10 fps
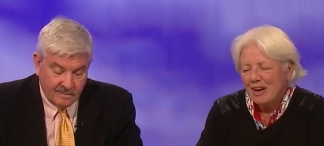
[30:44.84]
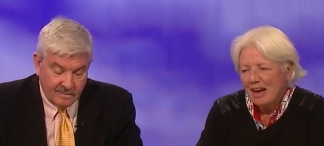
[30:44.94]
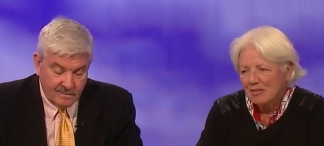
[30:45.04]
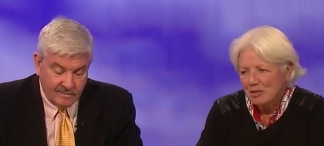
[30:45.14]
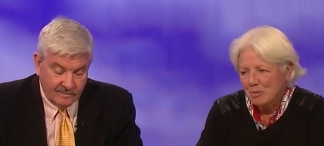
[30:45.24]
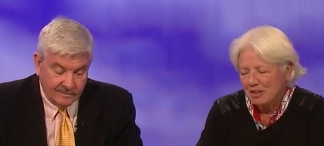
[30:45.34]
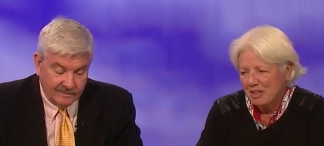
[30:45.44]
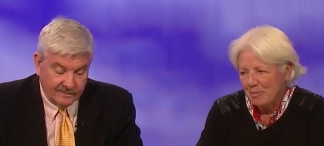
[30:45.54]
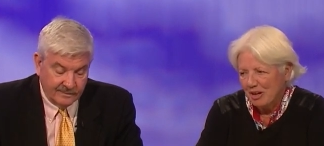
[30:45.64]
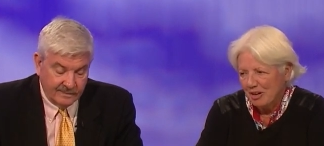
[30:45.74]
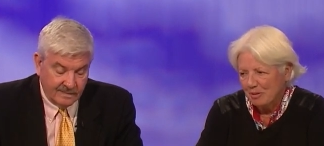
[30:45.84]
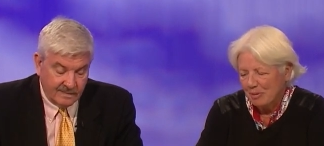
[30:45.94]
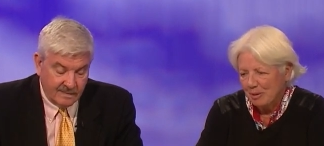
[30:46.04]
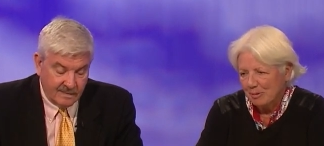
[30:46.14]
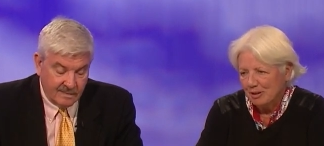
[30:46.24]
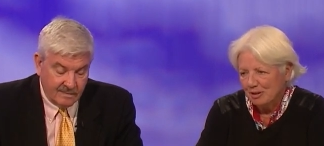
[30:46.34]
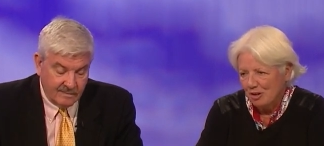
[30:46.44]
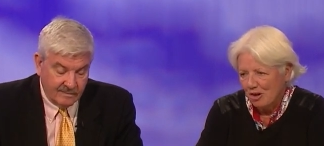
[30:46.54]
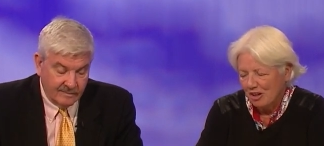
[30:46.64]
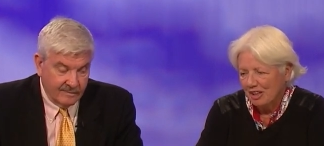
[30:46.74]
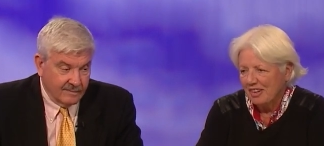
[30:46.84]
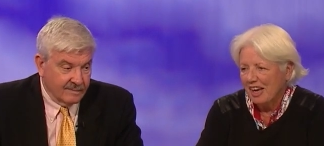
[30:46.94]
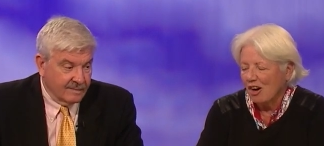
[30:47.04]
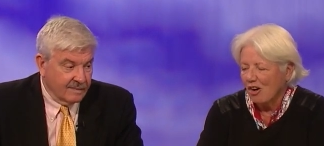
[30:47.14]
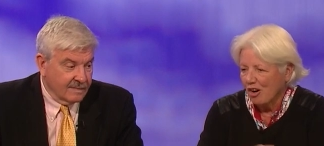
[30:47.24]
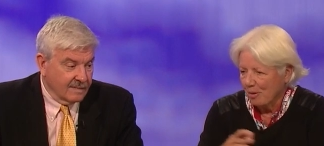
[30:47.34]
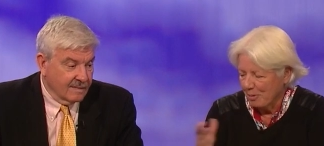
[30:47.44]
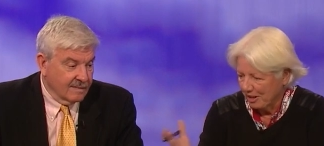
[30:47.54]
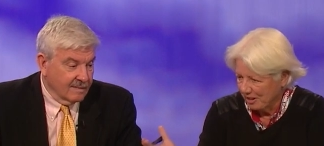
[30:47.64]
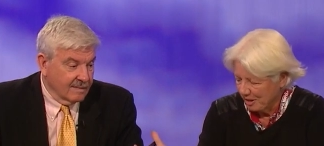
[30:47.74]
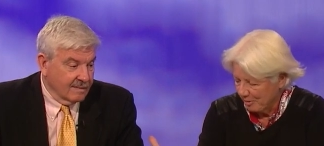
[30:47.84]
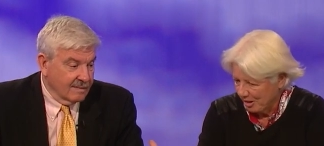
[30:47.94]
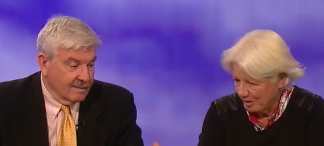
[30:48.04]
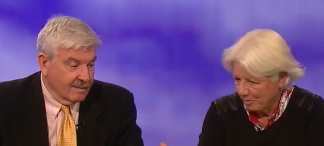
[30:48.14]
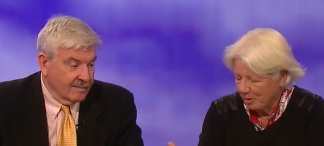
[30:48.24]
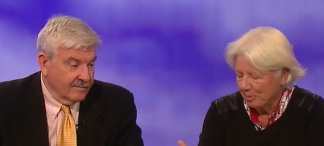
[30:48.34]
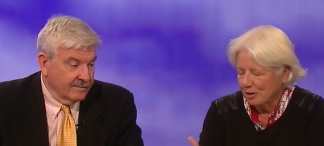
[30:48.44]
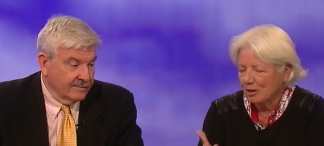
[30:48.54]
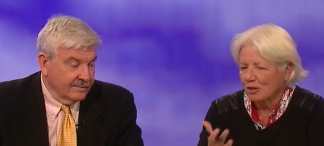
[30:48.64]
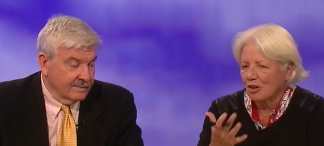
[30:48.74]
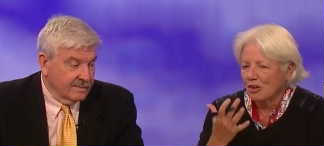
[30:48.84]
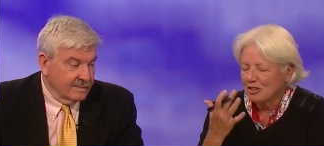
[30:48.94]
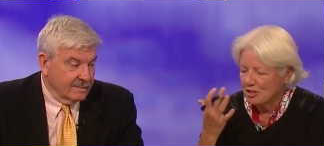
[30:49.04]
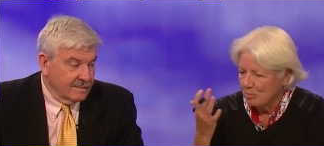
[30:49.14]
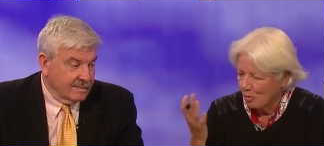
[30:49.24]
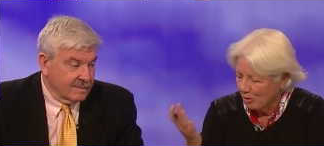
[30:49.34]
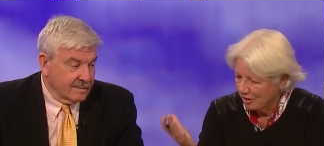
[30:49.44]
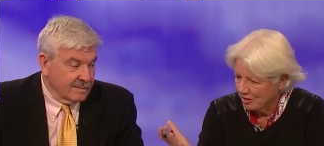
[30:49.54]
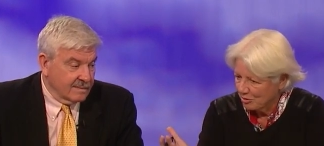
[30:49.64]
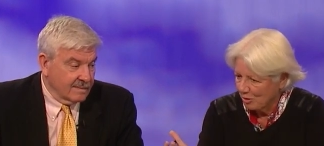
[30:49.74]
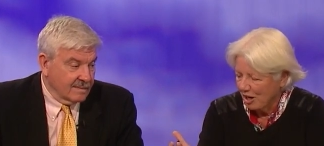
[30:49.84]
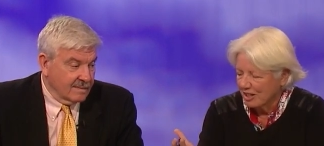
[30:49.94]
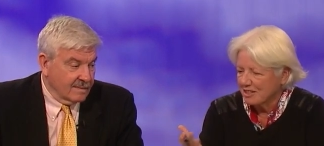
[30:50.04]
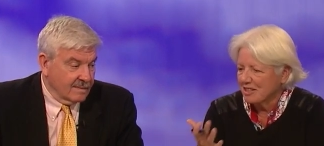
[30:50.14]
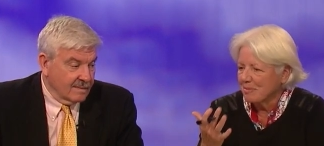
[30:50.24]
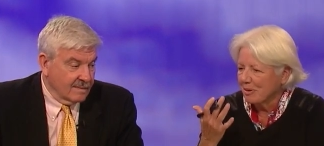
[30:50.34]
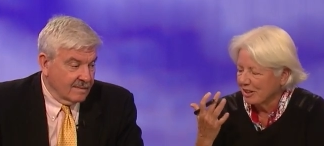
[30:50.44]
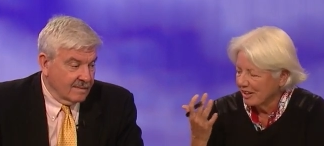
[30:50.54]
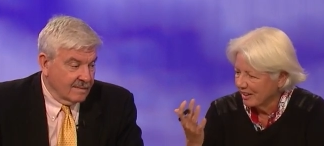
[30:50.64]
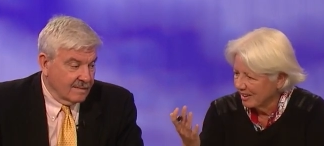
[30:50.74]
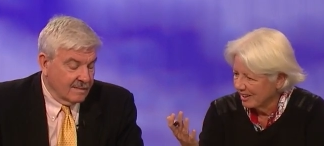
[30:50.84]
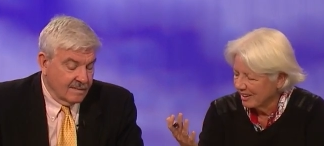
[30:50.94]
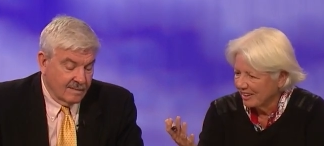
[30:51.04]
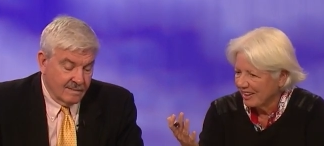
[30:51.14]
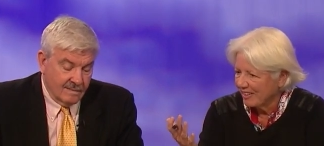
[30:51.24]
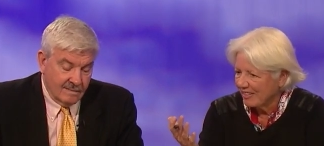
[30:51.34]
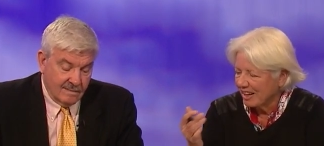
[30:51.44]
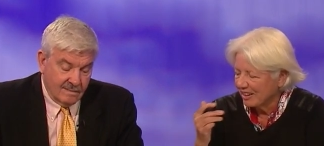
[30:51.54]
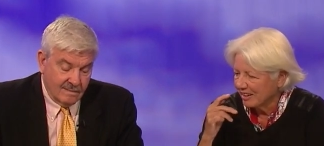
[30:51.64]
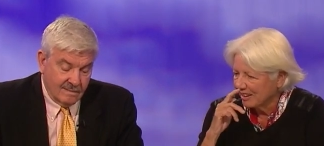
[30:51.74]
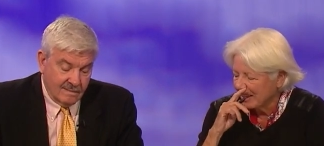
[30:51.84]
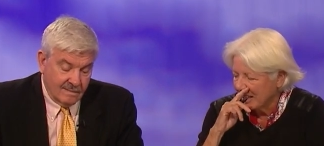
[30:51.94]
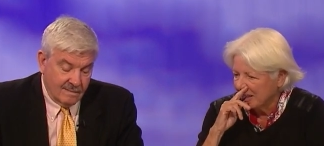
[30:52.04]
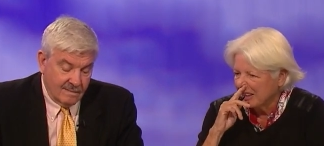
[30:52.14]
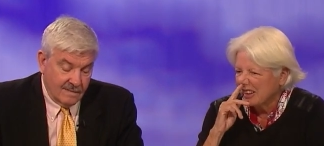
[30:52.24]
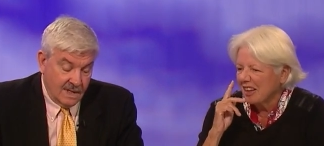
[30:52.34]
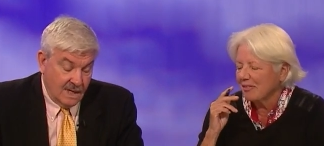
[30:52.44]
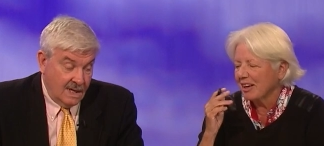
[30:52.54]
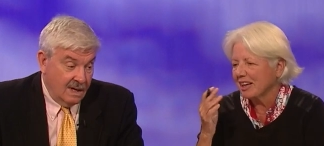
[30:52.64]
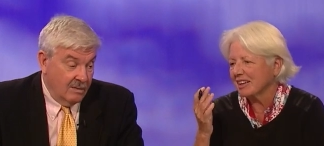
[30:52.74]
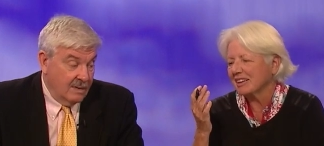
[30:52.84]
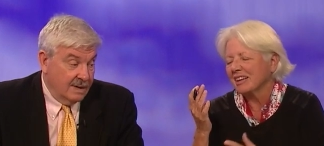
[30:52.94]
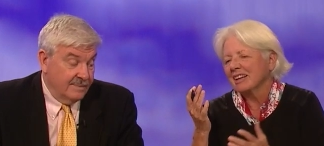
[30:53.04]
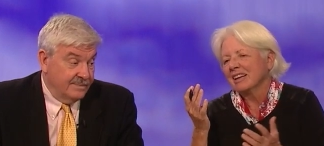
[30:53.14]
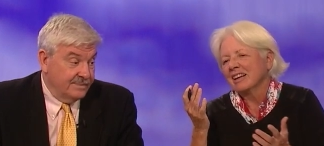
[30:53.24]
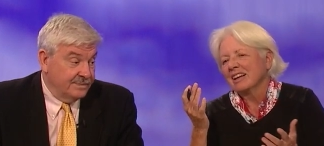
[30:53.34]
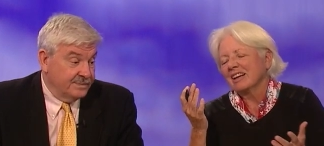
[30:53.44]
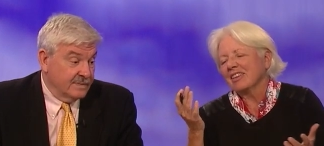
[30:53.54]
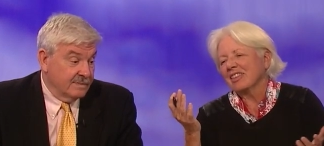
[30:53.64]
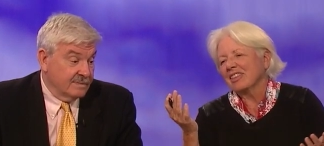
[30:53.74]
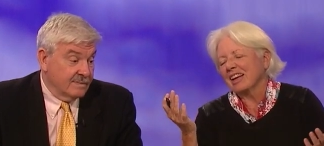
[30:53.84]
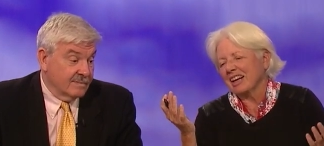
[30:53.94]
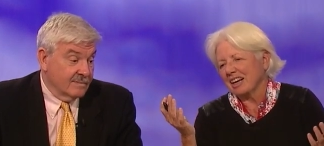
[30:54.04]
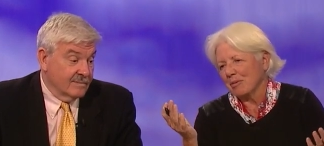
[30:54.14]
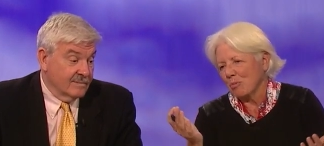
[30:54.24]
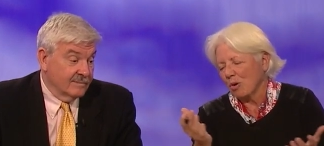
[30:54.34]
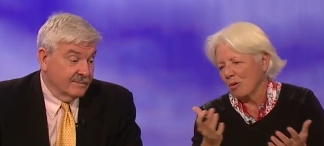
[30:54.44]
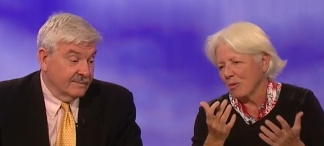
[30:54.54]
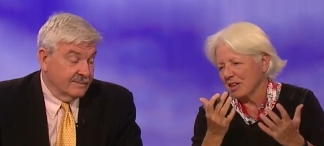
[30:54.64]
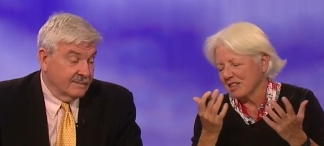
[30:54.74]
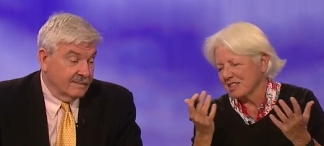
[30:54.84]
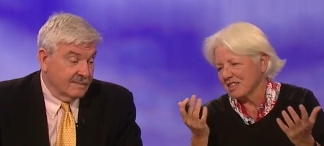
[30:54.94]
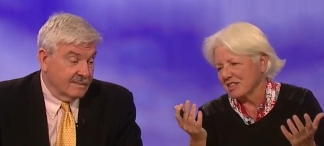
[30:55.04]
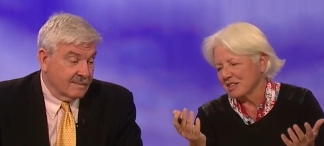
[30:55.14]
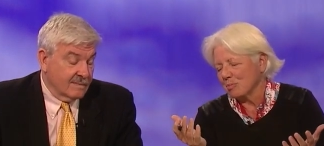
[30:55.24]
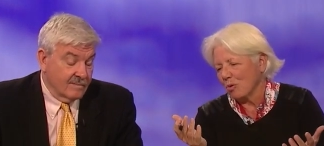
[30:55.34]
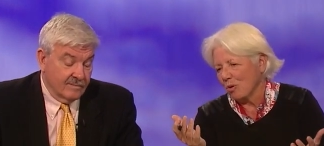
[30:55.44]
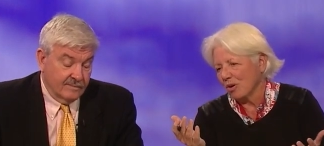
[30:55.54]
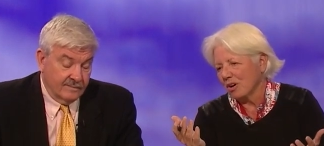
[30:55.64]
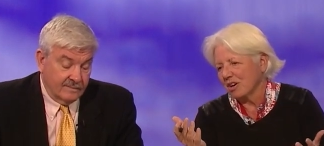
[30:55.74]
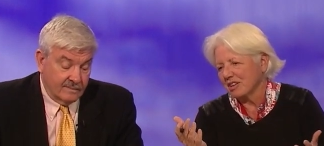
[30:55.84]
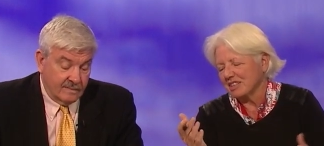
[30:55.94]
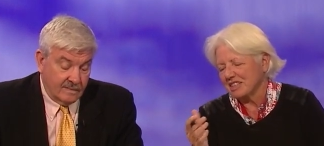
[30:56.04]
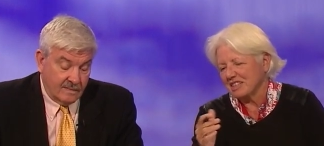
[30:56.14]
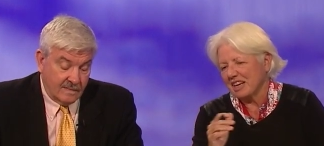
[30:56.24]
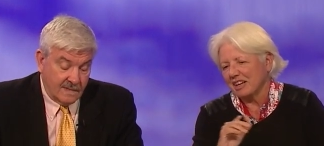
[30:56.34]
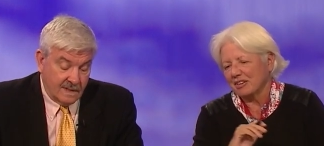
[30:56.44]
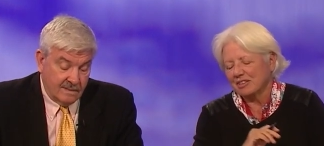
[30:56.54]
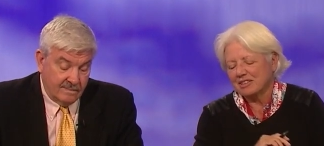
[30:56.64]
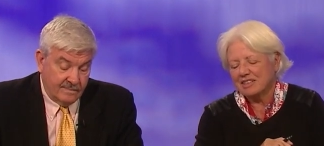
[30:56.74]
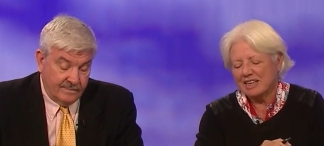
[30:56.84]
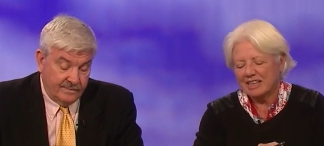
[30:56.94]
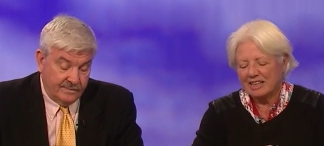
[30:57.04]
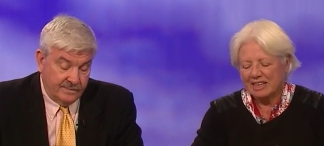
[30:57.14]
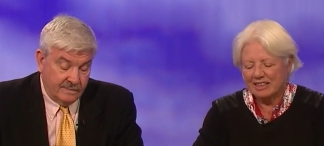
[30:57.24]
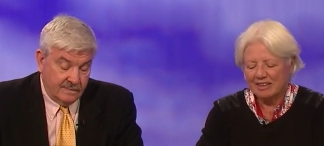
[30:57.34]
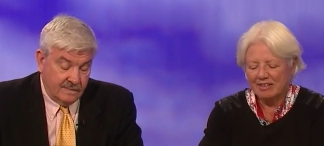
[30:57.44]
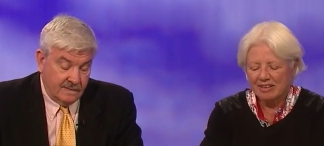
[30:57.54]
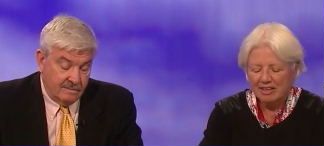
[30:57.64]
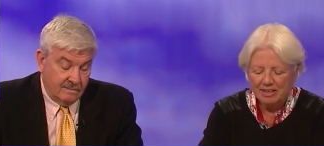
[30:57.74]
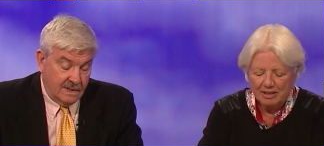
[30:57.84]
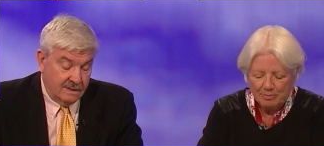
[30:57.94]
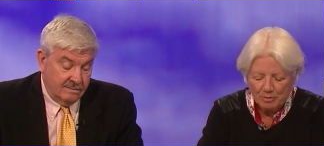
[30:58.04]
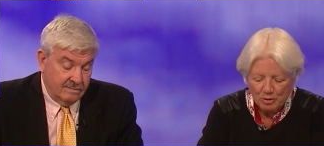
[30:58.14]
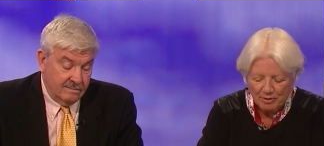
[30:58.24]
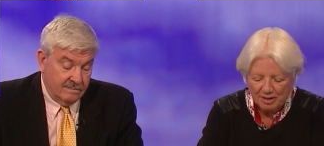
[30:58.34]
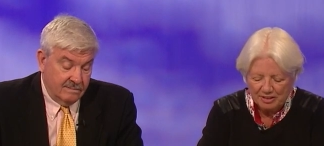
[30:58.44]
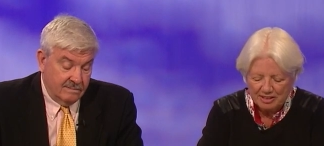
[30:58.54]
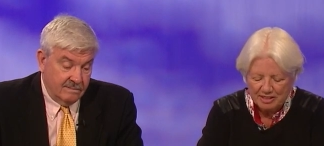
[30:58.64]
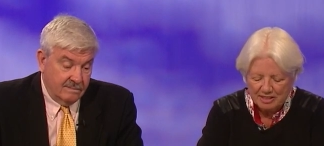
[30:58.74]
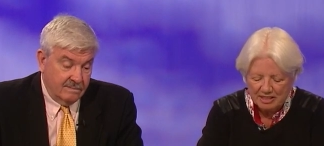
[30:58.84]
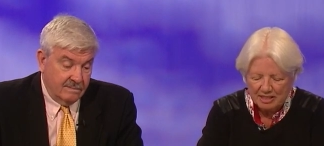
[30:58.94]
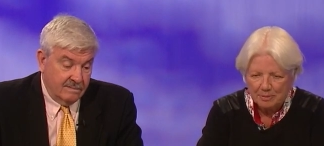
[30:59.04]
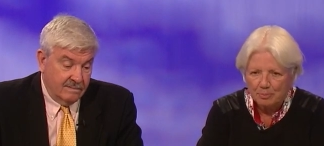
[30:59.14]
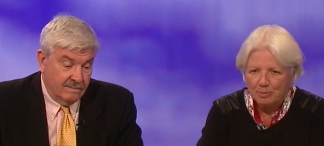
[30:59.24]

Speaker 1: have to bring the American people along. They are bringing the American people along. Support is rising, but I, uh, they've got to get it. They've had. Well, uh, they got to get more witnesses, more details, and uh, well, move on this uh,